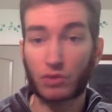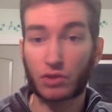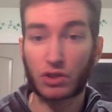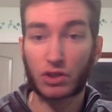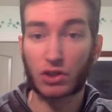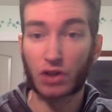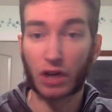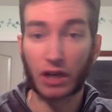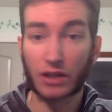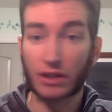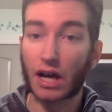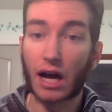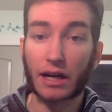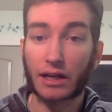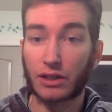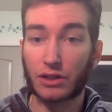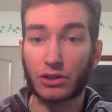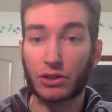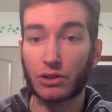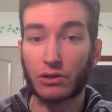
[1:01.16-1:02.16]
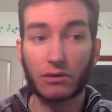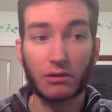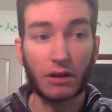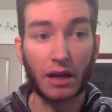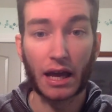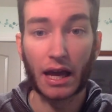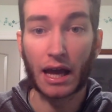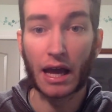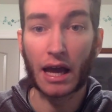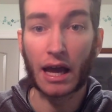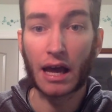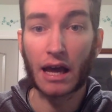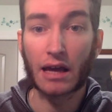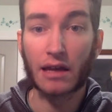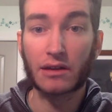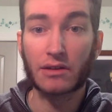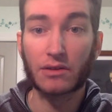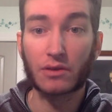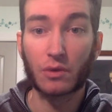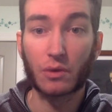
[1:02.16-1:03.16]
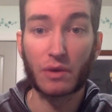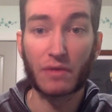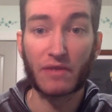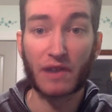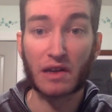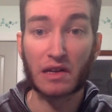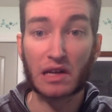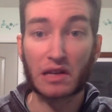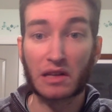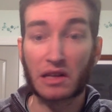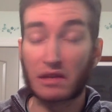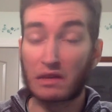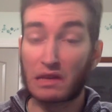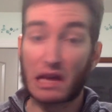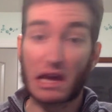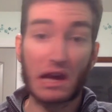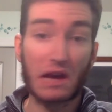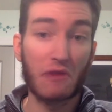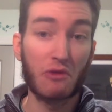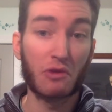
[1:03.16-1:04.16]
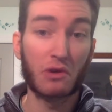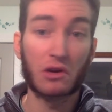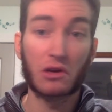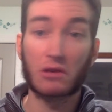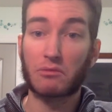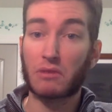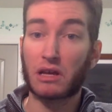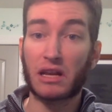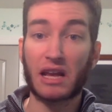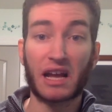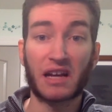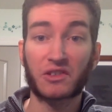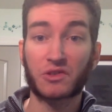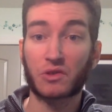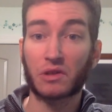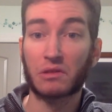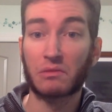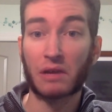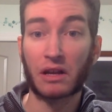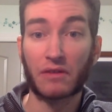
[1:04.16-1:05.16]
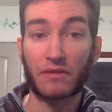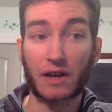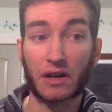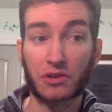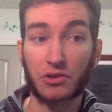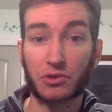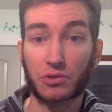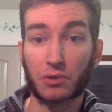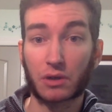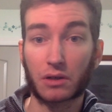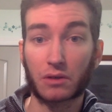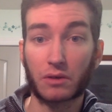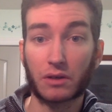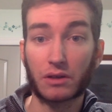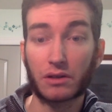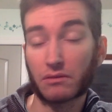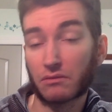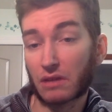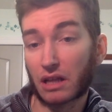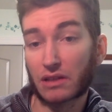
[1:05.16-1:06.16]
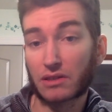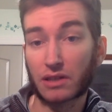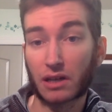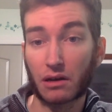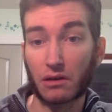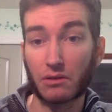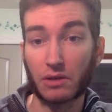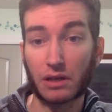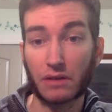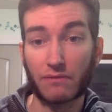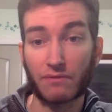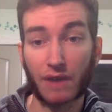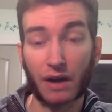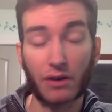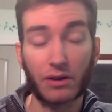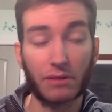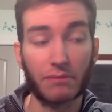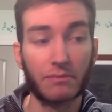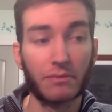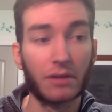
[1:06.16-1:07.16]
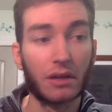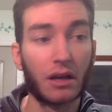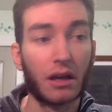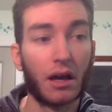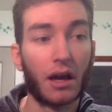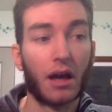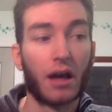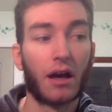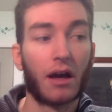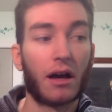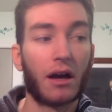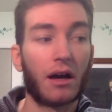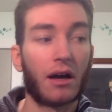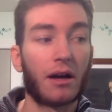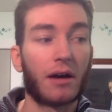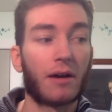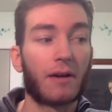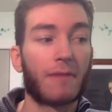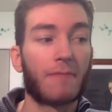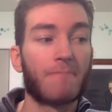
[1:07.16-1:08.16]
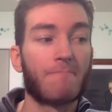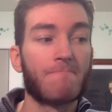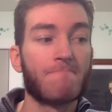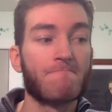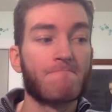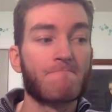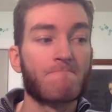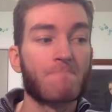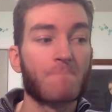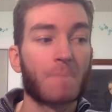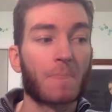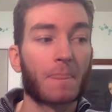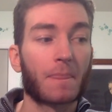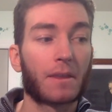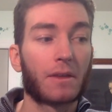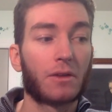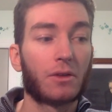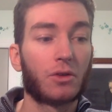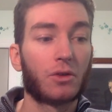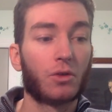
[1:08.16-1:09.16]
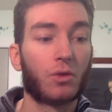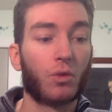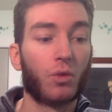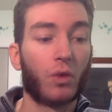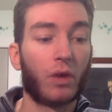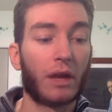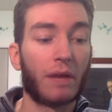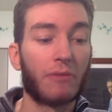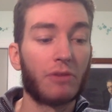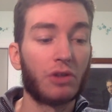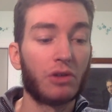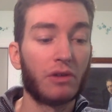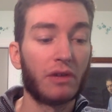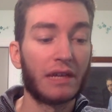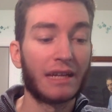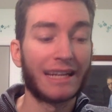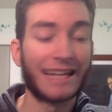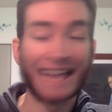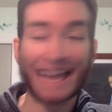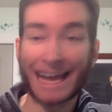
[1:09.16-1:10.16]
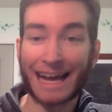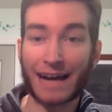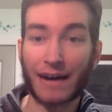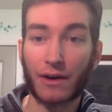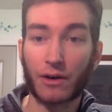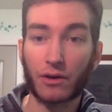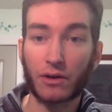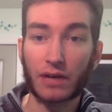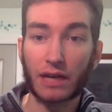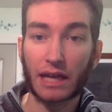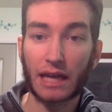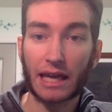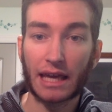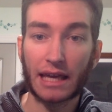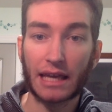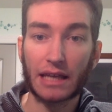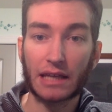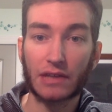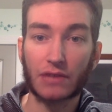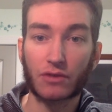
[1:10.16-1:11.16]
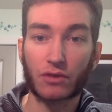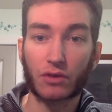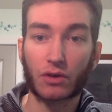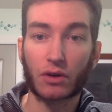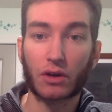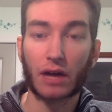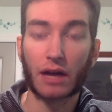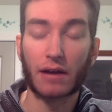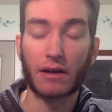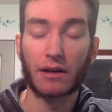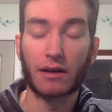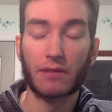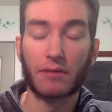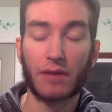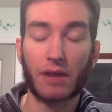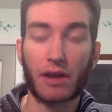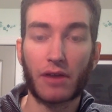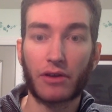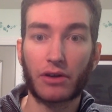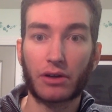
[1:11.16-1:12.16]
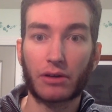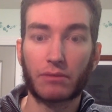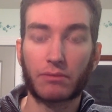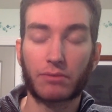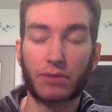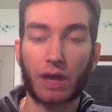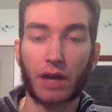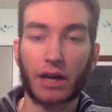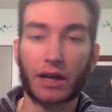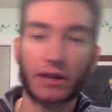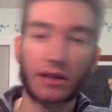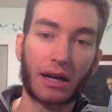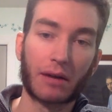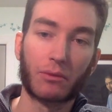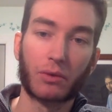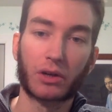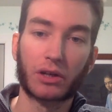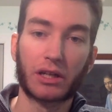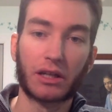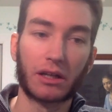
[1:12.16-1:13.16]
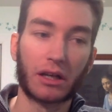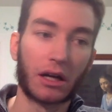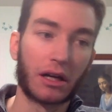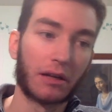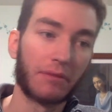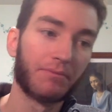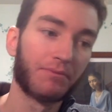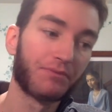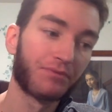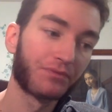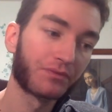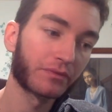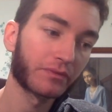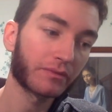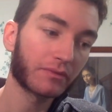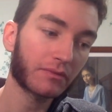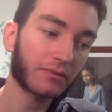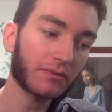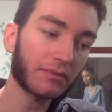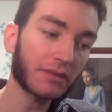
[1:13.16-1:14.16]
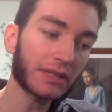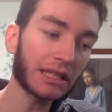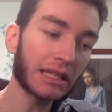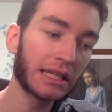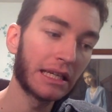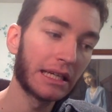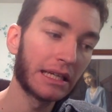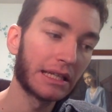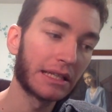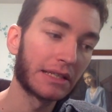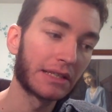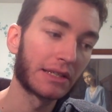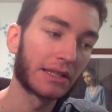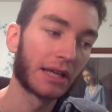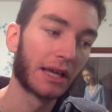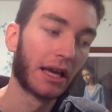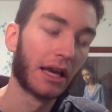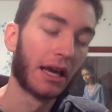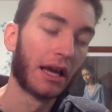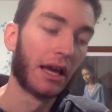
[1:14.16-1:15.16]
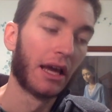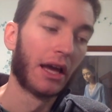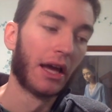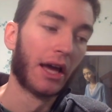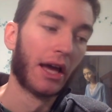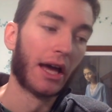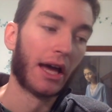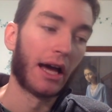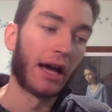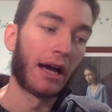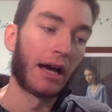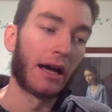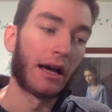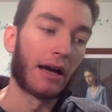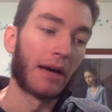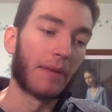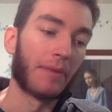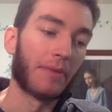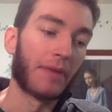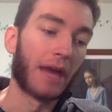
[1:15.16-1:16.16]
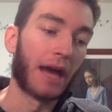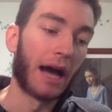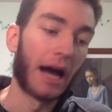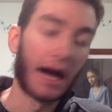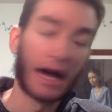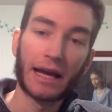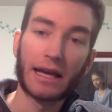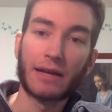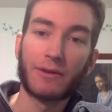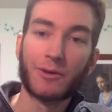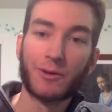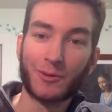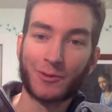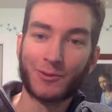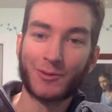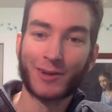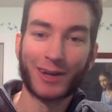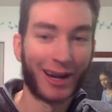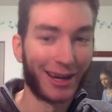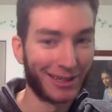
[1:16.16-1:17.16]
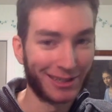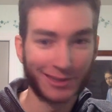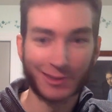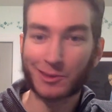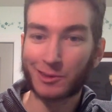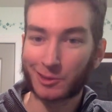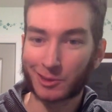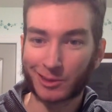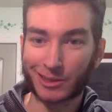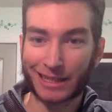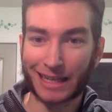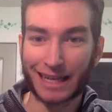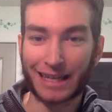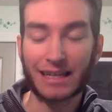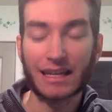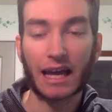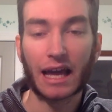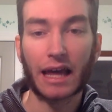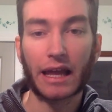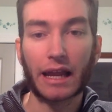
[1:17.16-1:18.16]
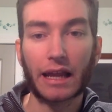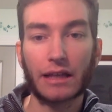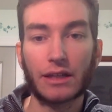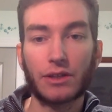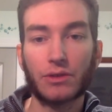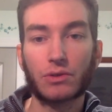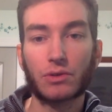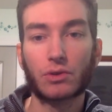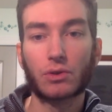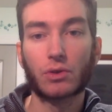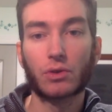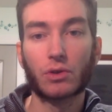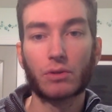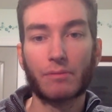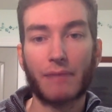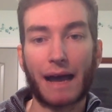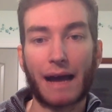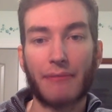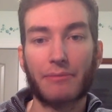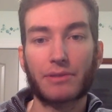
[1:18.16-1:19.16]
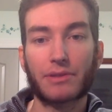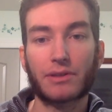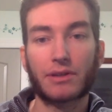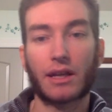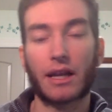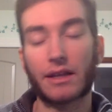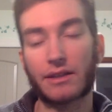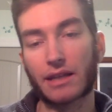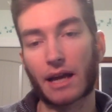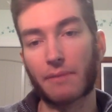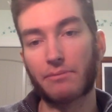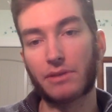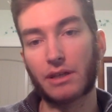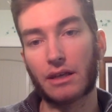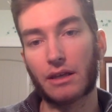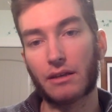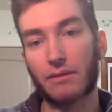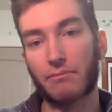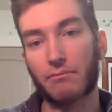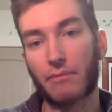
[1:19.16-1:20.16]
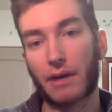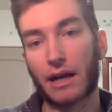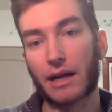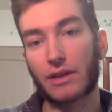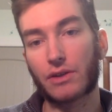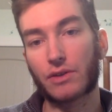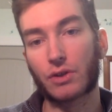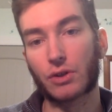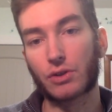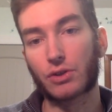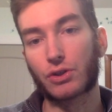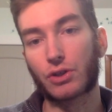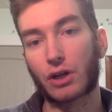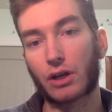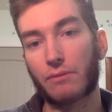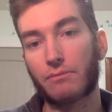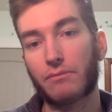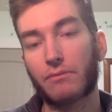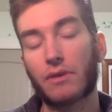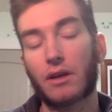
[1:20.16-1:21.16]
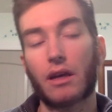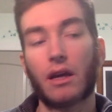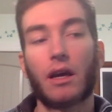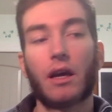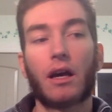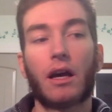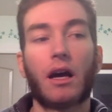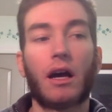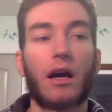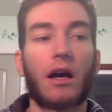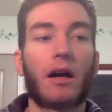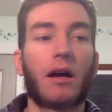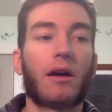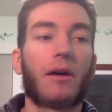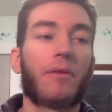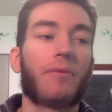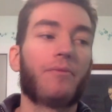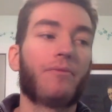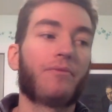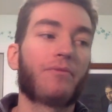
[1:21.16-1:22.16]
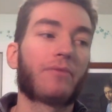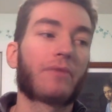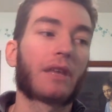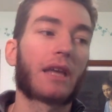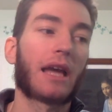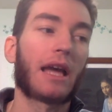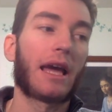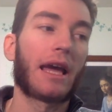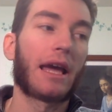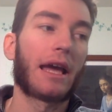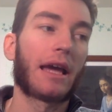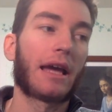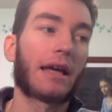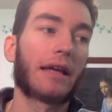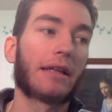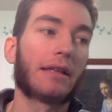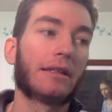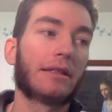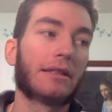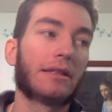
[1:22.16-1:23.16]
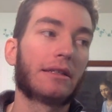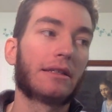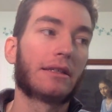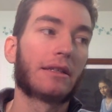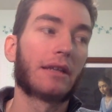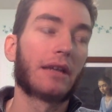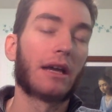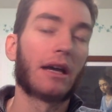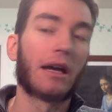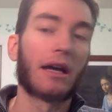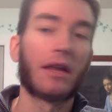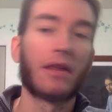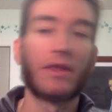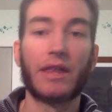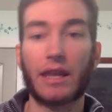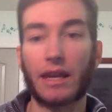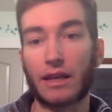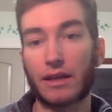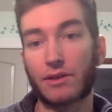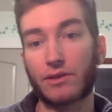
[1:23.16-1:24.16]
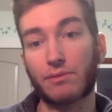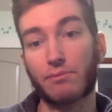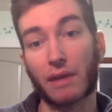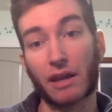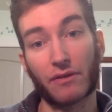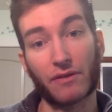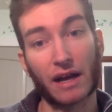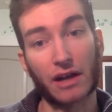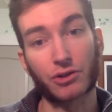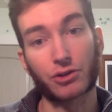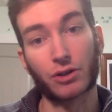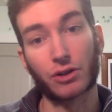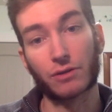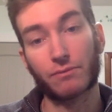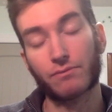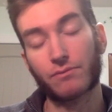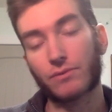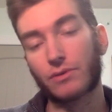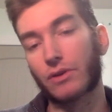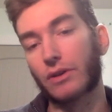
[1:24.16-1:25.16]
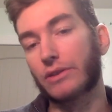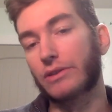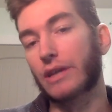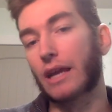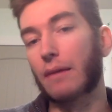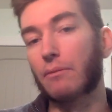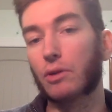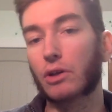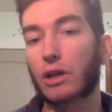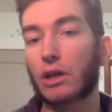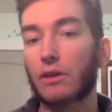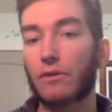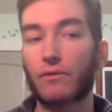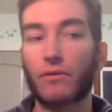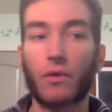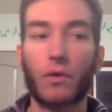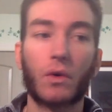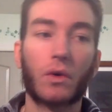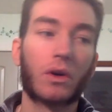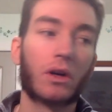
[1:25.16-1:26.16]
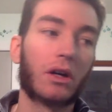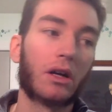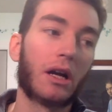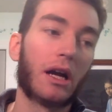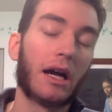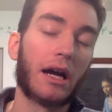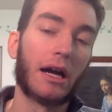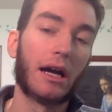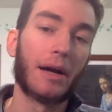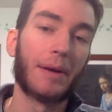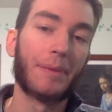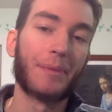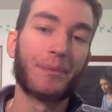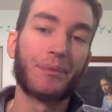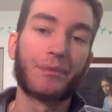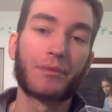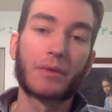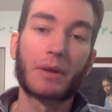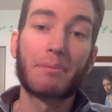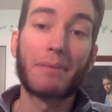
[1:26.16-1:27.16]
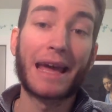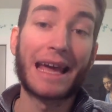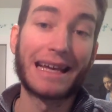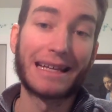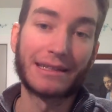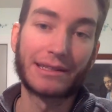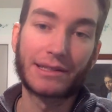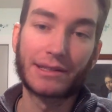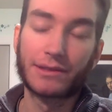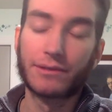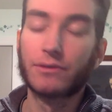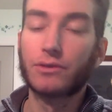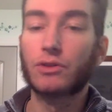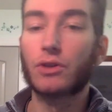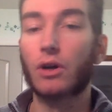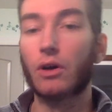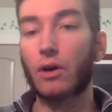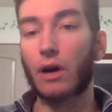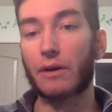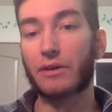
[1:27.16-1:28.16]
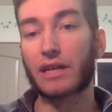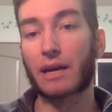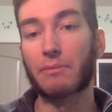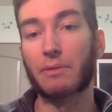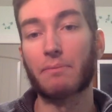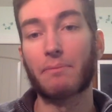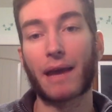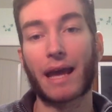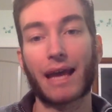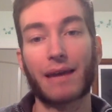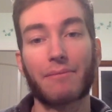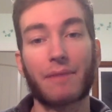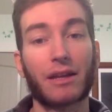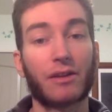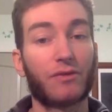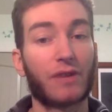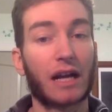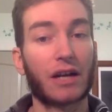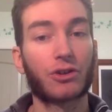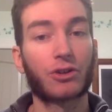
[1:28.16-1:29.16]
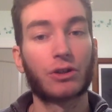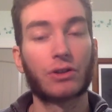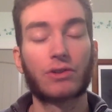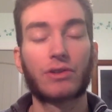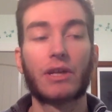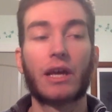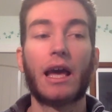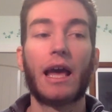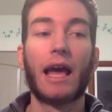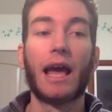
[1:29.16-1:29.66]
started talking to, and uh, we found out that they were an excellent manufacturer to work with, and that's how we found them. Um, what I'm doing now is for uh, another product that I'm working on is um, I went on to Google again and I used Google Maps and I typed in my search term um, and uh, then manufacturer. So let's say I'm looking for um, pants. So I would type in pant manufacturers